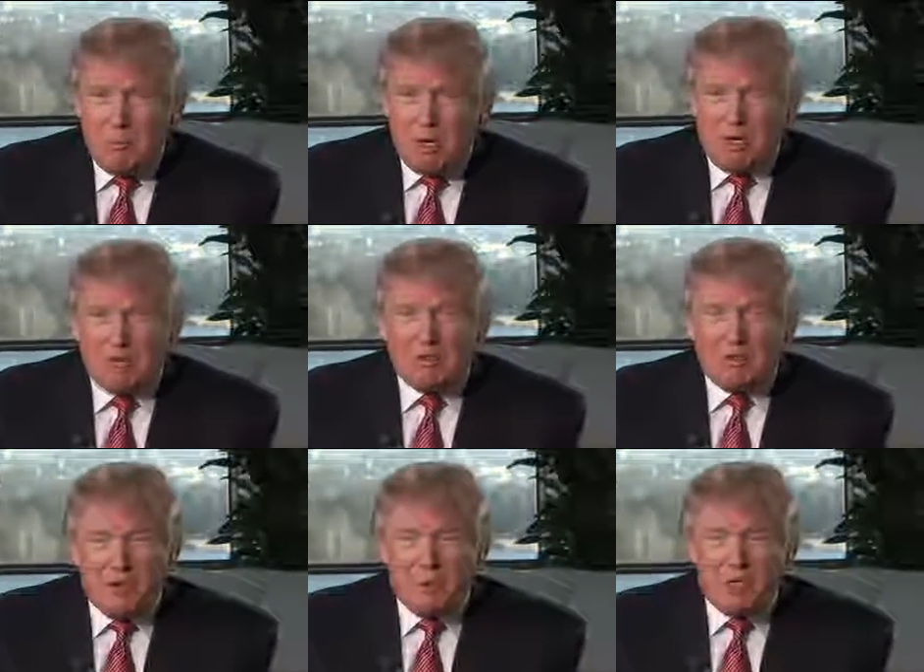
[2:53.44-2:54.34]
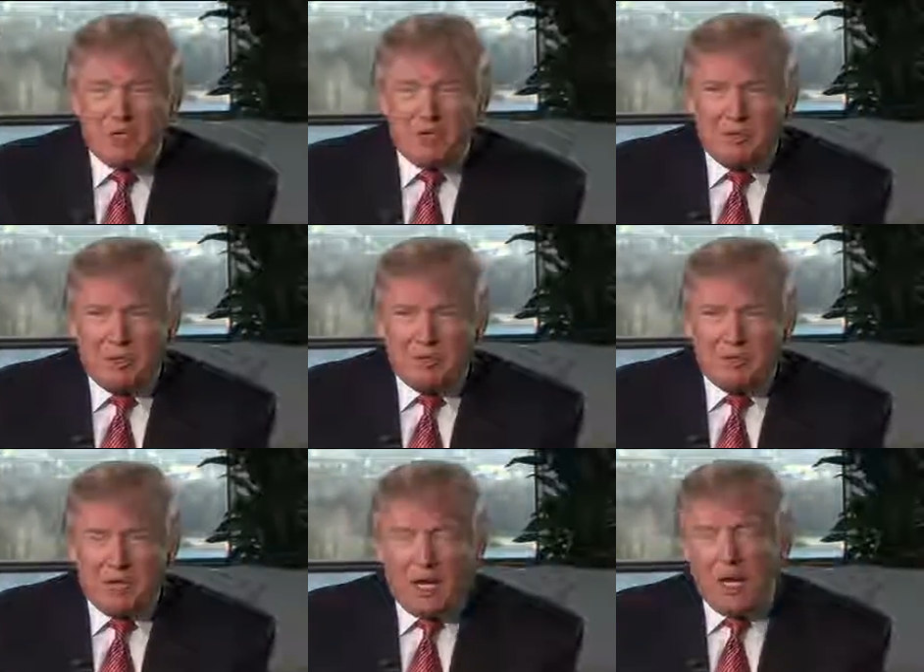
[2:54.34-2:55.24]
but it is very much
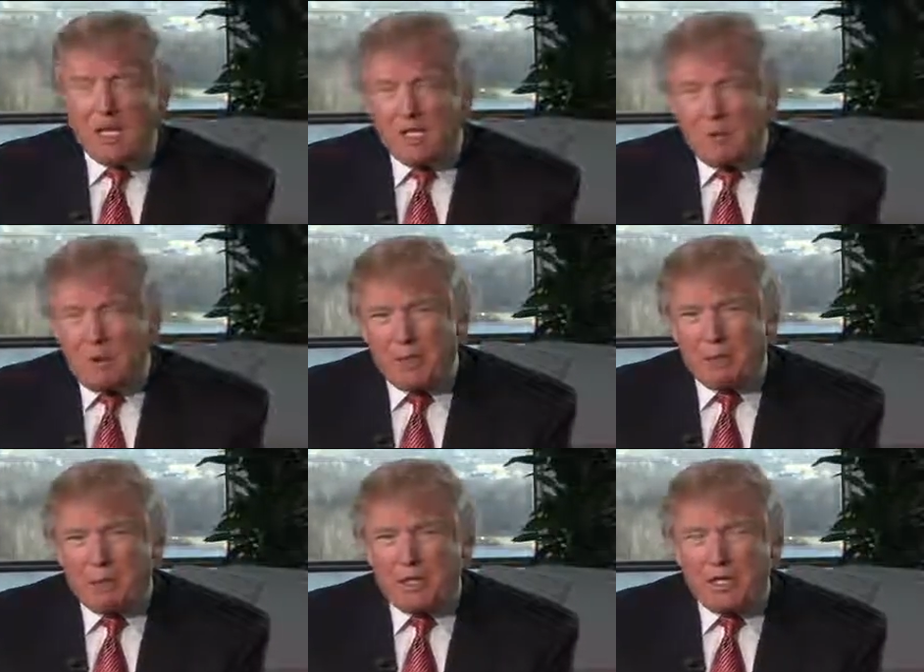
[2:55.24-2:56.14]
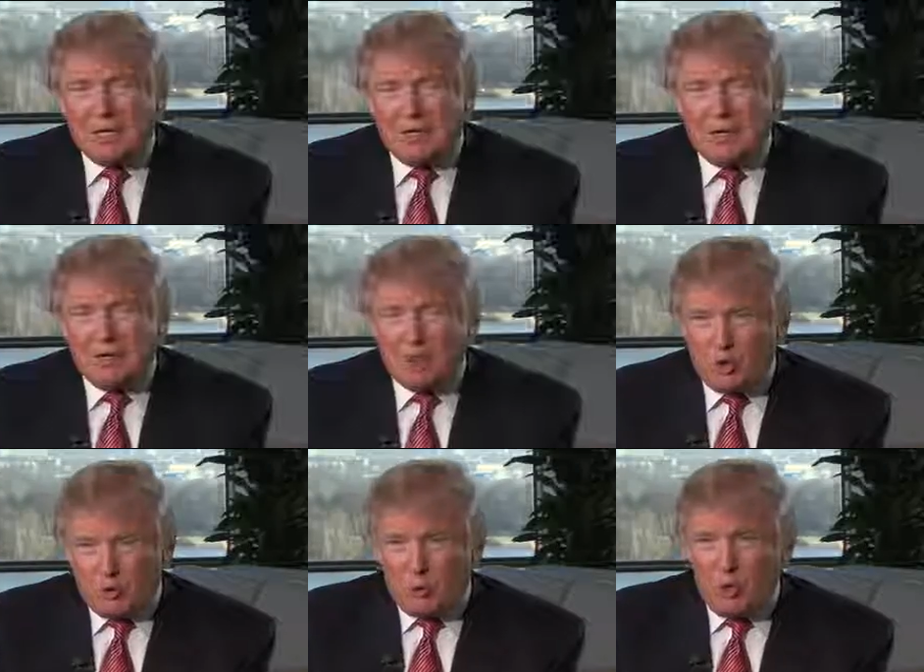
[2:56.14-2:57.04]
evolving, and I think probably evolving
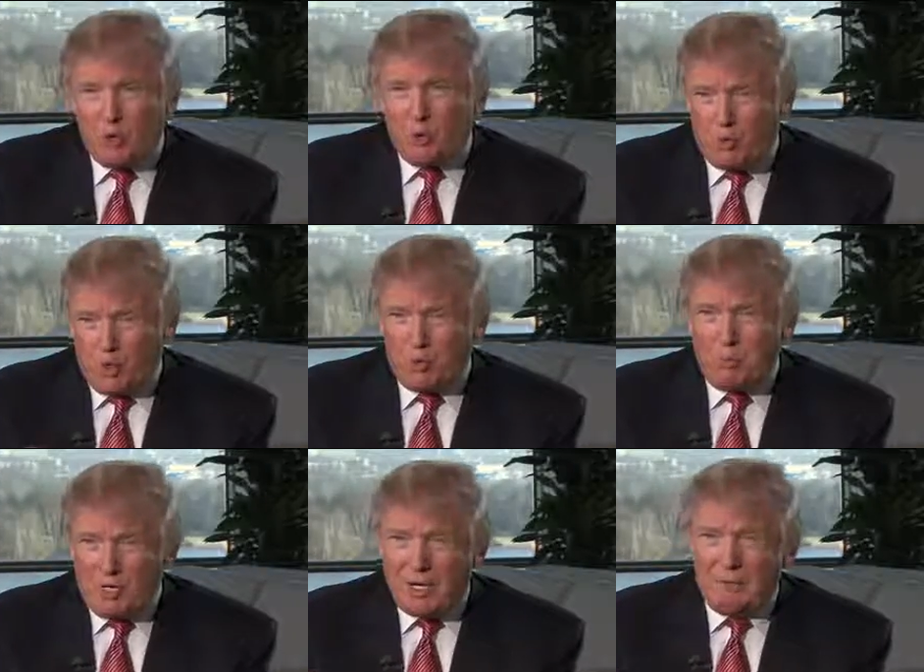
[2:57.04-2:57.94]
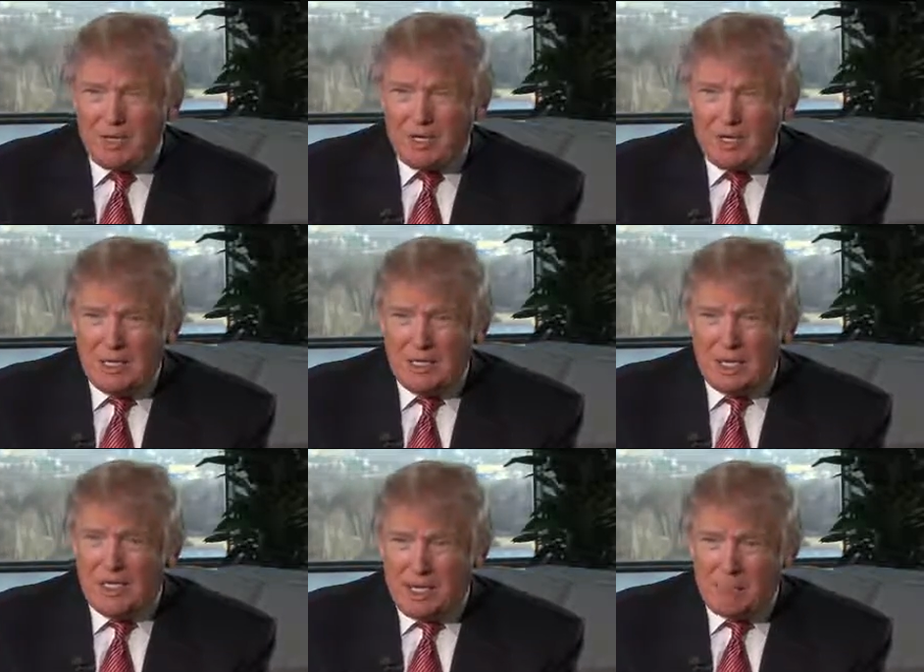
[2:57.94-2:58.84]
to the point where you're becoming
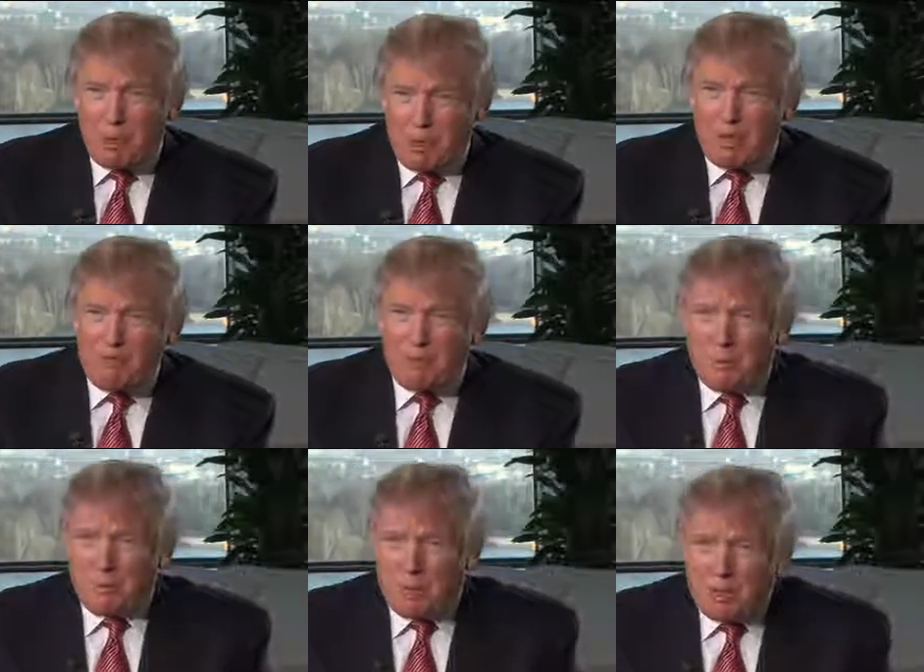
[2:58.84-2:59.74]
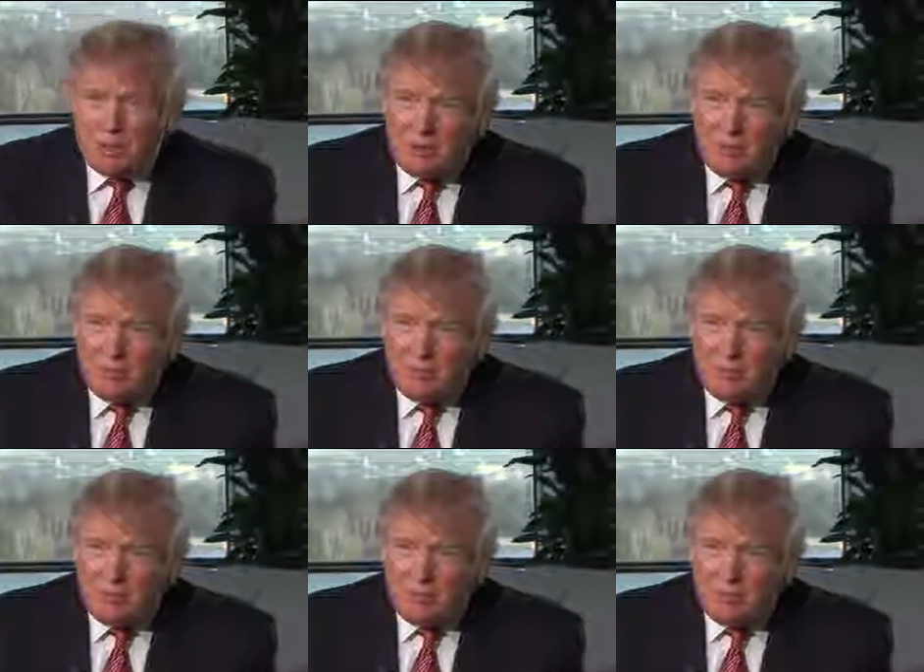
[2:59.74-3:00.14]
a lot more comfortable with it.